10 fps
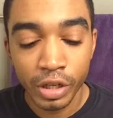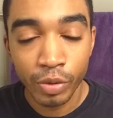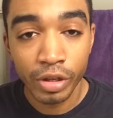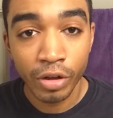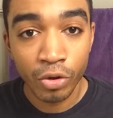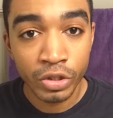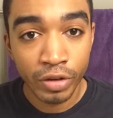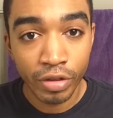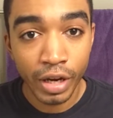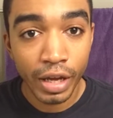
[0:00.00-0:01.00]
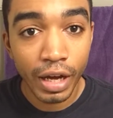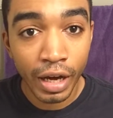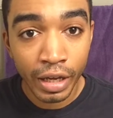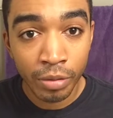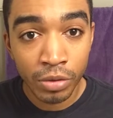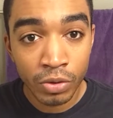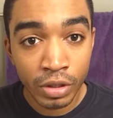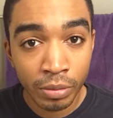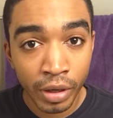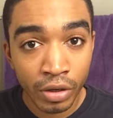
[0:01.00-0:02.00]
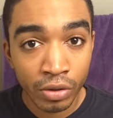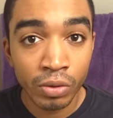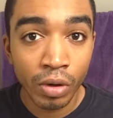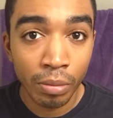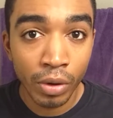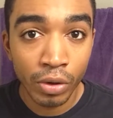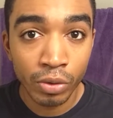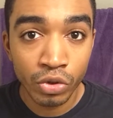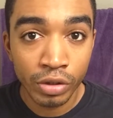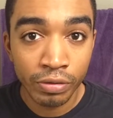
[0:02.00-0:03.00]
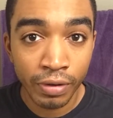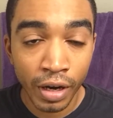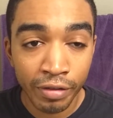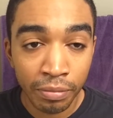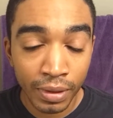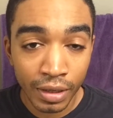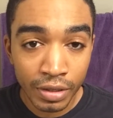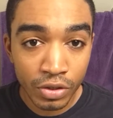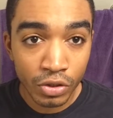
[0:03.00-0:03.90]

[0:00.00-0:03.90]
With another shave of the day, I am using my new Moto G5 Plus,